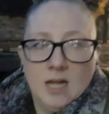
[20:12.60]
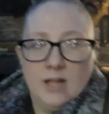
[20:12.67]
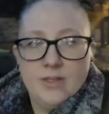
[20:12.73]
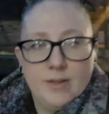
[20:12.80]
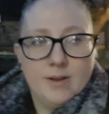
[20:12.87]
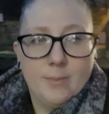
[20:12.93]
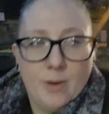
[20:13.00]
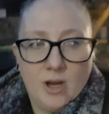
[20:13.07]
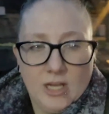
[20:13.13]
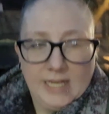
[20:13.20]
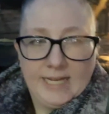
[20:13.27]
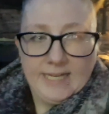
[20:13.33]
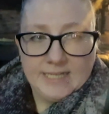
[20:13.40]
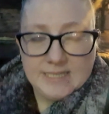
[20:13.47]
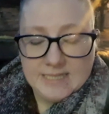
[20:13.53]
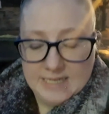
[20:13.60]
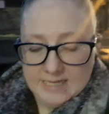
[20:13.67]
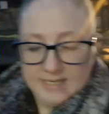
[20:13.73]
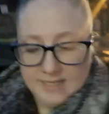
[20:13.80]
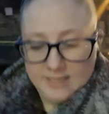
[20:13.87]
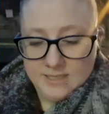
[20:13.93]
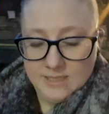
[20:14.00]
and then a bar
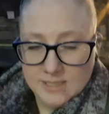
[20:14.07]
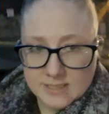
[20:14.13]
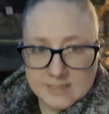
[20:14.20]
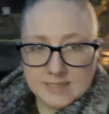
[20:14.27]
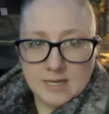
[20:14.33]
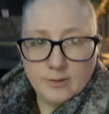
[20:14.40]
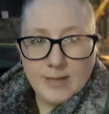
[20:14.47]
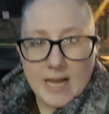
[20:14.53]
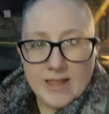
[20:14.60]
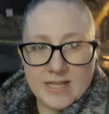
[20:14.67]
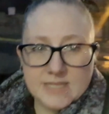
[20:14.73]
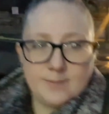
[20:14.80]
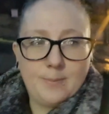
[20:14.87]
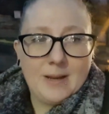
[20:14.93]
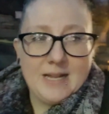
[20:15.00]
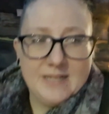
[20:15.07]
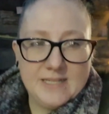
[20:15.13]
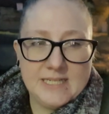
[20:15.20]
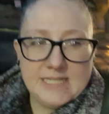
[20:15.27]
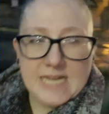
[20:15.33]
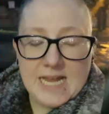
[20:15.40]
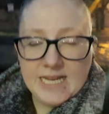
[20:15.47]
later. So yeah, that's the plan
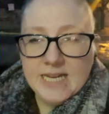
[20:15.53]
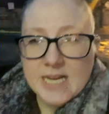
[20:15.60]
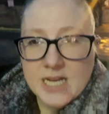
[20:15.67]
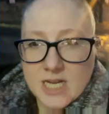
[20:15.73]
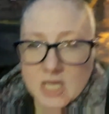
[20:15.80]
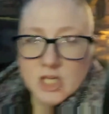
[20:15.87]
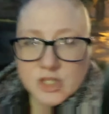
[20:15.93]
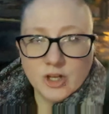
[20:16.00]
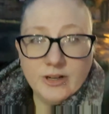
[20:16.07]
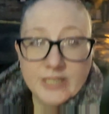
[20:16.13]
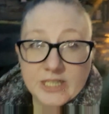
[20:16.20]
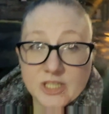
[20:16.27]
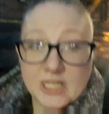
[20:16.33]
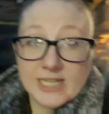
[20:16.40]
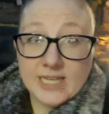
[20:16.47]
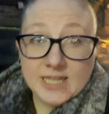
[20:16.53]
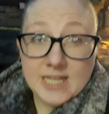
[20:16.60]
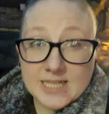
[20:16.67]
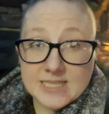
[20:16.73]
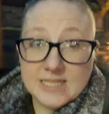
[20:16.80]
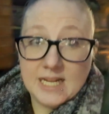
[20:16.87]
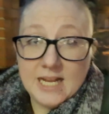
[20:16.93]
today. Sorry I didn't check in
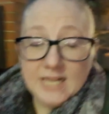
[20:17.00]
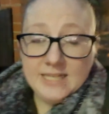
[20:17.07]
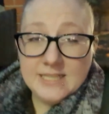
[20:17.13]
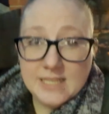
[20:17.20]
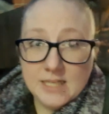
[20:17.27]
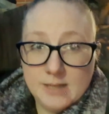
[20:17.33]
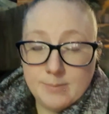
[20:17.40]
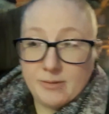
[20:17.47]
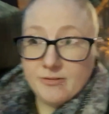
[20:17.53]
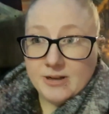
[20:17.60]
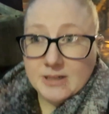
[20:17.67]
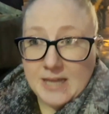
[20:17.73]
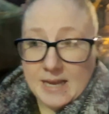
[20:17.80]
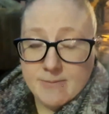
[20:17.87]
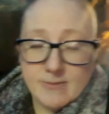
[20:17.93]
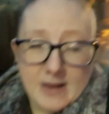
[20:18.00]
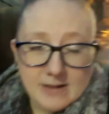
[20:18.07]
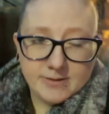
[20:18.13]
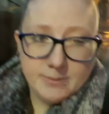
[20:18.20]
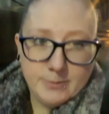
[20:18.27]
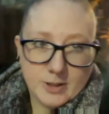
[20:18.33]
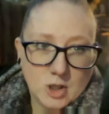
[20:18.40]
last night, uh, my friend came
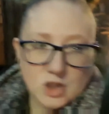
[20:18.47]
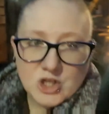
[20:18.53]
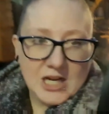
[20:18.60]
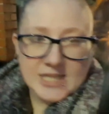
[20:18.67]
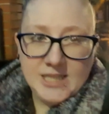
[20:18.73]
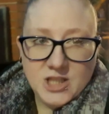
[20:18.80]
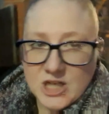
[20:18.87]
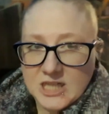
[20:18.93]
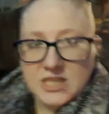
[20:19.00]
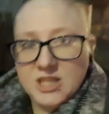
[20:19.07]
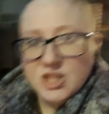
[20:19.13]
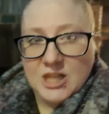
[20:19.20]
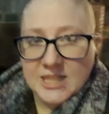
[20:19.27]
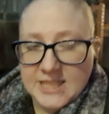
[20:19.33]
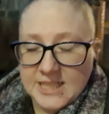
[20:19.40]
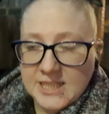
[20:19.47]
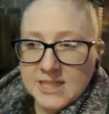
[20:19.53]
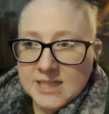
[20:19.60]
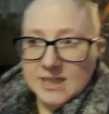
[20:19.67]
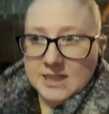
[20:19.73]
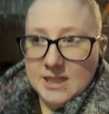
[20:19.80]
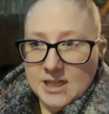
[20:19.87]
round and we got chatting, chatting, chatting.
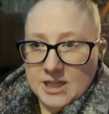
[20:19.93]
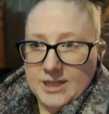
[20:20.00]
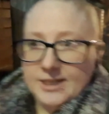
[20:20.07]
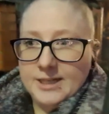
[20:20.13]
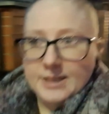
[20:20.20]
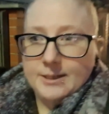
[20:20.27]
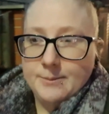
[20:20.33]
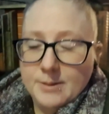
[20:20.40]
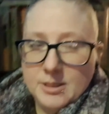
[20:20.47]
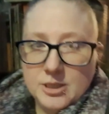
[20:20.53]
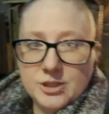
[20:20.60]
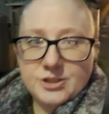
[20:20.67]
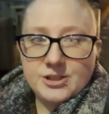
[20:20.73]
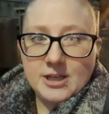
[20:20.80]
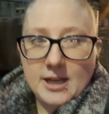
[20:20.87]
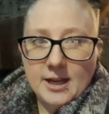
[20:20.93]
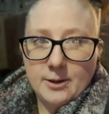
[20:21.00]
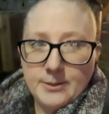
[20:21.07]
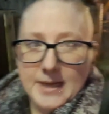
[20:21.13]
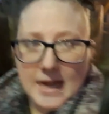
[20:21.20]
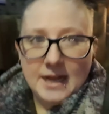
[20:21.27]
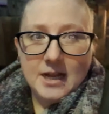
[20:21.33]
Um, so
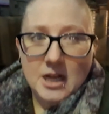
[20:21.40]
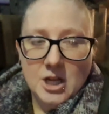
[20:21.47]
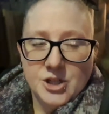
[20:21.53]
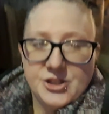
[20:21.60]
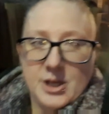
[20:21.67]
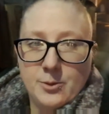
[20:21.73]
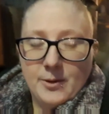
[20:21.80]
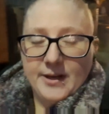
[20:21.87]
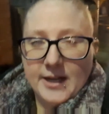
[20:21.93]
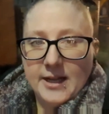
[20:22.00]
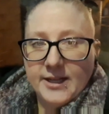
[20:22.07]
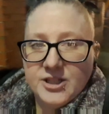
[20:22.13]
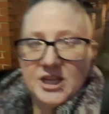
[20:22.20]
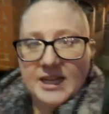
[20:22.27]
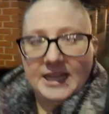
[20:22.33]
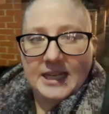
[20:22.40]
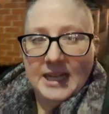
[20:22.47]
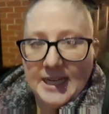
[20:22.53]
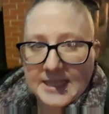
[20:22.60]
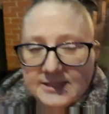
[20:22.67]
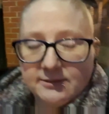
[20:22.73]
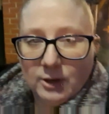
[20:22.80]
yeah, so when I check in
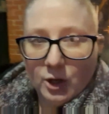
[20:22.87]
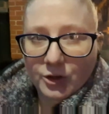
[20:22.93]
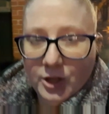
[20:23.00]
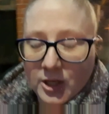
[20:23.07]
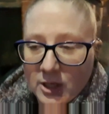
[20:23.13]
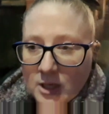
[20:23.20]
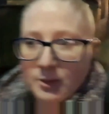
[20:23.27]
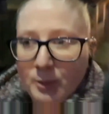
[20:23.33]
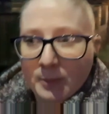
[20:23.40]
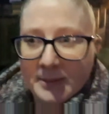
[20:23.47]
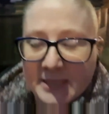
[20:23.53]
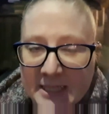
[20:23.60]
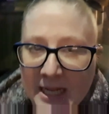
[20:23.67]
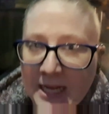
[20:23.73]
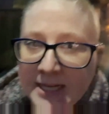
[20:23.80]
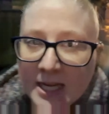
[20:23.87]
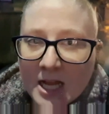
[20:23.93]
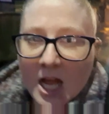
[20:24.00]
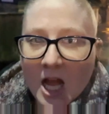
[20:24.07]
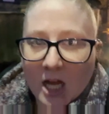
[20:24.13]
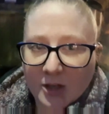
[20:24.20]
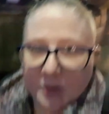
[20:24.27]
later on, probably tonight,
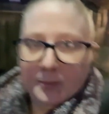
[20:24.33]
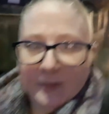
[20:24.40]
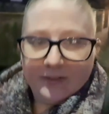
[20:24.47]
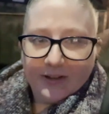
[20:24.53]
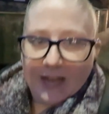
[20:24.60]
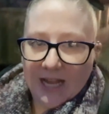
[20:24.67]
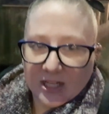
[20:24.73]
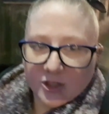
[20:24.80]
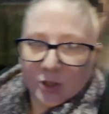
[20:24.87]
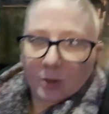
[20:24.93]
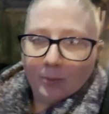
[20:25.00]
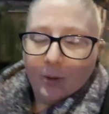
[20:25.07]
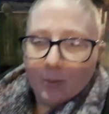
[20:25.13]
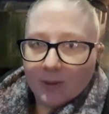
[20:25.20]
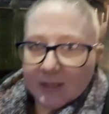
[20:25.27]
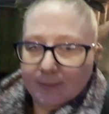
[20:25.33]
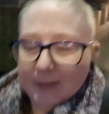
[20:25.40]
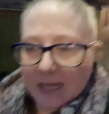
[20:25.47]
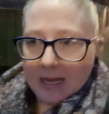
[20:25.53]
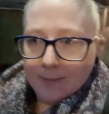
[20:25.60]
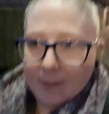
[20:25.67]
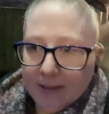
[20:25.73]
I'll do a bit of a catch up on what's been
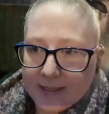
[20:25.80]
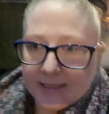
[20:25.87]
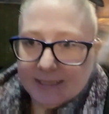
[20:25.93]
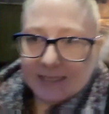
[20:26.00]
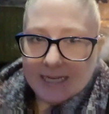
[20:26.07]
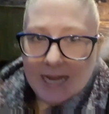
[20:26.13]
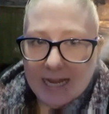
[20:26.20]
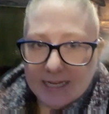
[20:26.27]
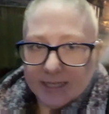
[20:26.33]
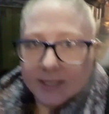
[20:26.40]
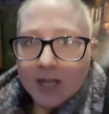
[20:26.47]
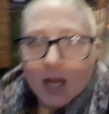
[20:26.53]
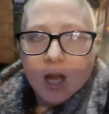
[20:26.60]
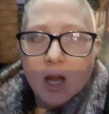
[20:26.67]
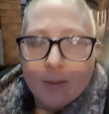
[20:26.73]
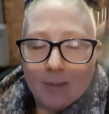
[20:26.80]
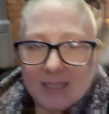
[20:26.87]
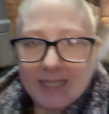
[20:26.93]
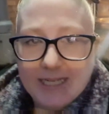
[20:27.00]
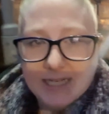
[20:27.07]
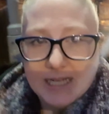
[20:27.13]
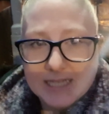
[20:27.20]
happening today and my
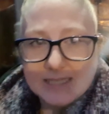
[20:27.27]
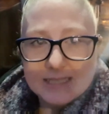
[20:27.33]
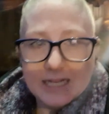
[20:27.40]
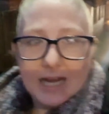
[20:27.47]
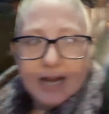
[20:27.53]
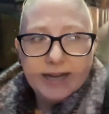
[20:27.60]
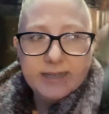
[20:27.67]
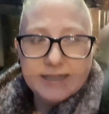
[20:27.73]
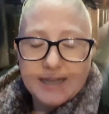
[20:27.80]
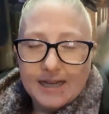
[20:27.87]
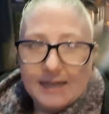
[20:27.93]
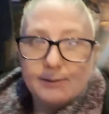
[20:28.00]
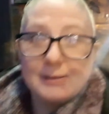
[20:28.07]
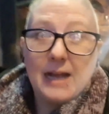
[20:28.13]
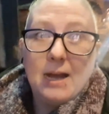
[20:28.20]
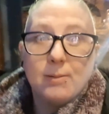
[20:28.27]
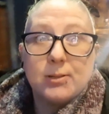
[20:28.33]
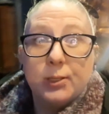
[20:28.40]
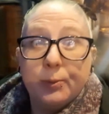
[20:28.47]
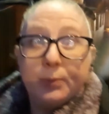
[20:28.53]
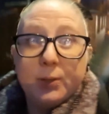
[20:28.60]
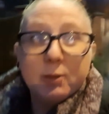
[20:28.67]
tea last night, it was
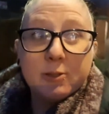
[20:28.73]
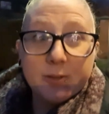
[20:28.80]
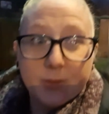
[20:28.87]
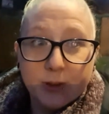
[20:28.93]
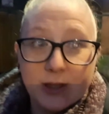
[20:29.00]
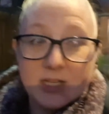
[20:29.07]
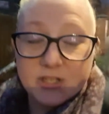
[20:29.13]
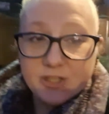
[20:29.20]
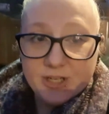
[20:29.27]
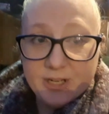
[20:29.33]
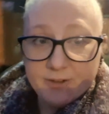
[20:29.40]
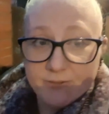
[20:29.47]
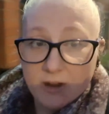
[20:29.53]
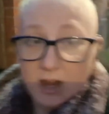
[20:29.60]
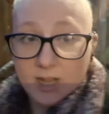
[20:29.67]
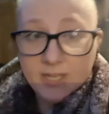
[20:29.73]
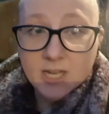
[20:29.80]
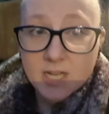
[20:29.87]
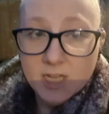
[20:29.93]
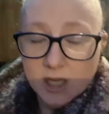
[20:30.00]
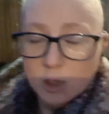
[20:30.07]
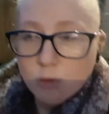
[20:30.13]
absolutely beautiful that stir fry,
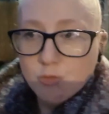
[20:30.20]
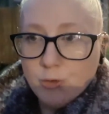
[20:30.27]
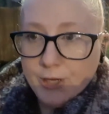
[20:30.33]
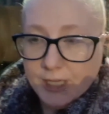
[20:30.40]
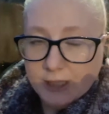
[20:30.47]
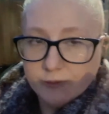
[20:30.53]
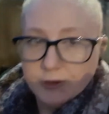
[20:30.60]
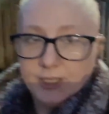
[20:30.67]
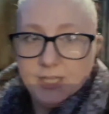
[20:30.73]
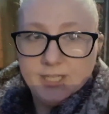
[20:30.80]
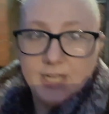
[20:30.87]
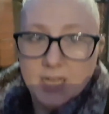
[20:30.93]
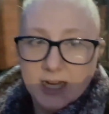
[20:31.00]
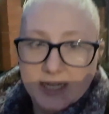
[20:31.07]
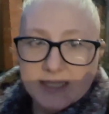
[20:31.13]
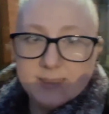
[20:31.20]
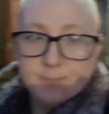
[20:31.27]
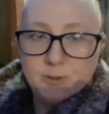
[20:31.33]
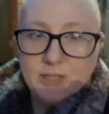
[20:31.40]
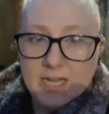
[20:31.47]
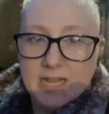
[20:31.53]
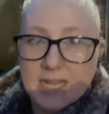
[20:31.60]
really really nice
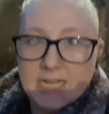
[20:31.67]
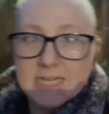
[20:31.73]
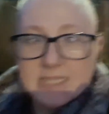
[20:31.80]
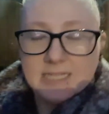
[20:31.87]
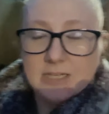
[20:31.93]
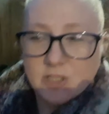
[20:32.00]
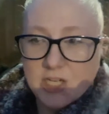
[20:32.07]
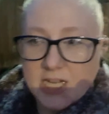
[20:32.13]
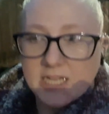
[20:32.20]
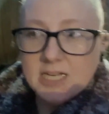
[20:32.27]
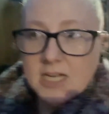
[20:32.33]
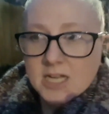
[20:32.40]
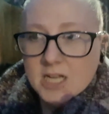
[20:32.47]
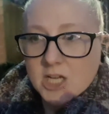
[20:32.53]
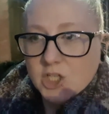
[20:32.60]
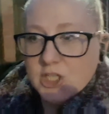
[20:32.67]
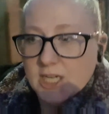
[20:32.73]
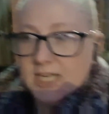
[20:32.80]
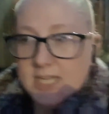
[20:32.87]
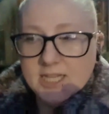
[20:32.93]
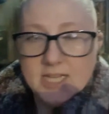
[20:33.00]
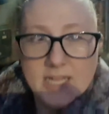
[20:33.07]
but yeah like I said I'll check,
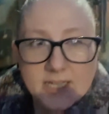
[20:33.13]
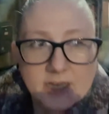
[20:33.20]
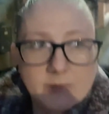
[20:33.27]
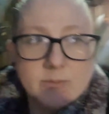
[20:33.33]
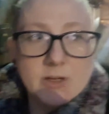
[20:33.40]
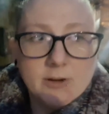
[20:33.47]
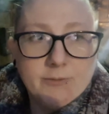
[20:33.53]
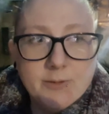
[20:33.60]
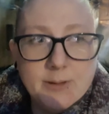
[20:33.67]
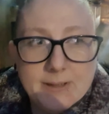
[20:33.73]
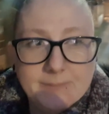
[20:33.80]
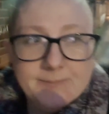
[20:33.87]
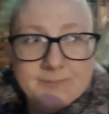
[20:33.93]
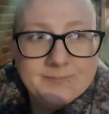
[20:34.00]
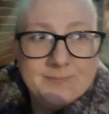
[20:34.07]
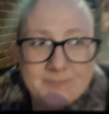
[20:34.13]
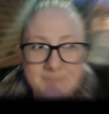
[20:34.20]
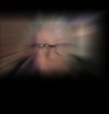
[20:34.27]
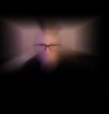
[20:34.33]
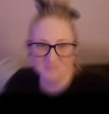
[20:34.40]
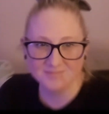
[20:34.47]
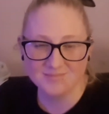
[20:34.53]
check in then and we'll go through it.
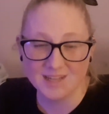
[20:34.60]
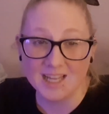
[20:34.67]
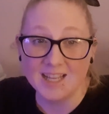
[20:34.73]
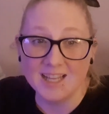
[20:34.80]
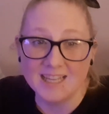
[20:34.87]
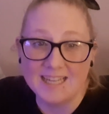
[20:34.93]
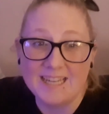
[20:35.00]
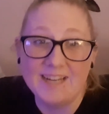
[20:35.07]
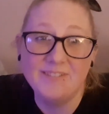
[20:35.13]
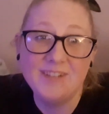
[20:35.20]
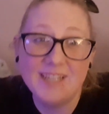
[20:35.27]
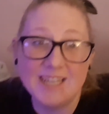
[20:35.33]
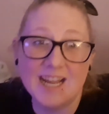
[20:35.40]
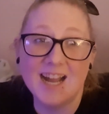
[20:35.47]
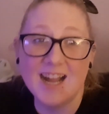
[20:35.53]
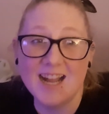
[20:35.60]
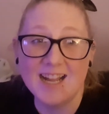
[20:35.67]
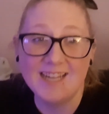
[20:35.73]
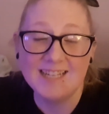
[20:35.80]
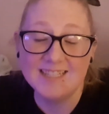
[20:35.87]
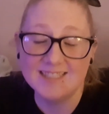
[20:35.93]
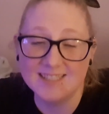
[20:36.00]
Evening
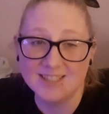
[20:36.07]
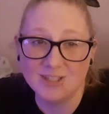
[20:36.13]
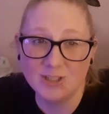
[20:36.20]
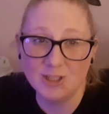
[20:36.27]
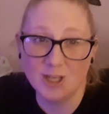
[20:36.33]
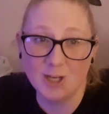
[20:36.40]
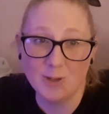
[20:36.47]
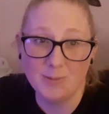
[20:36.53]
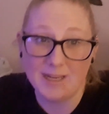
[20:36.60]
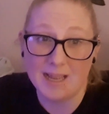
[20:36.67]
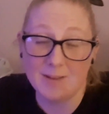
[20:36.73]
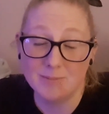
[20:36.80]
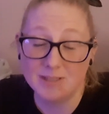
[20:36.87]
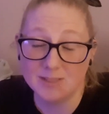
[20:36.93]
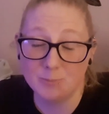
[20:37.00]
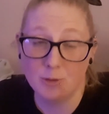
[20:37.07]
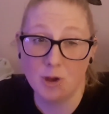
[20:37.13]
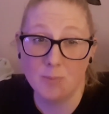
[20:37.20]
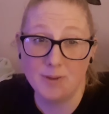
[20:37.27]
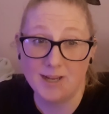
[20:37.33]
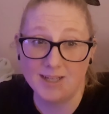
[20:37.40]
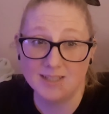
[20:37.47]
guys, so yeah as
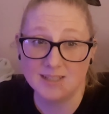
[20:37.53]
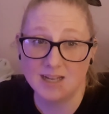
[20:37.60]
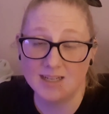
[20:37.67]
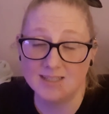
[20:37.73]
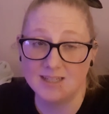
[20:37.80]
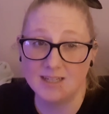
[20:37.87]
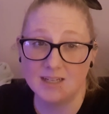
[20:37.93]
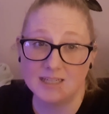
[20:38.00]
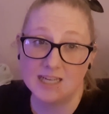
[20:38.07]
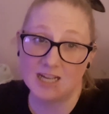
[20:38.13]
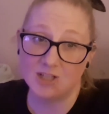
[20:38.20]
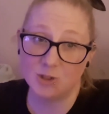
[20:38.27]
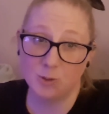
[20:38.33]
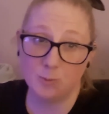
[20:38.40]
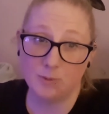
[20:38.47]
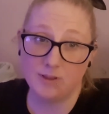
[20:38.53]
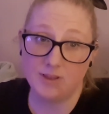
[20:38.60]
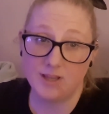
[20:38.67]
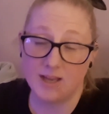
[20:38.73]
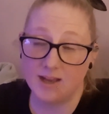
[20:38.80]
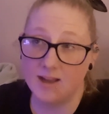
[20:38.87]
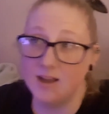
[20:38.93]
promised I said I'd catch up with
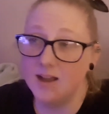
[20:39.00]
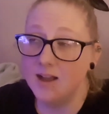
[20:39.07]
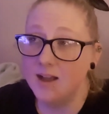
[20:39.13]
you